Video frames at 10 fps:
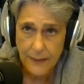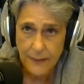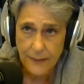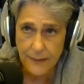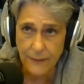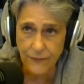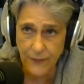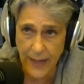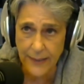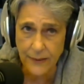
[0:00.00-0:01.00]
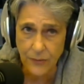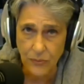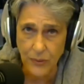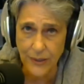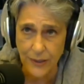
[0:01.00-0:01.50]
to fight
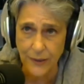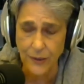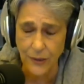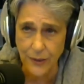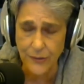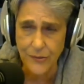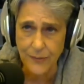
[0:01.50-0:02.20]
with the Kurds.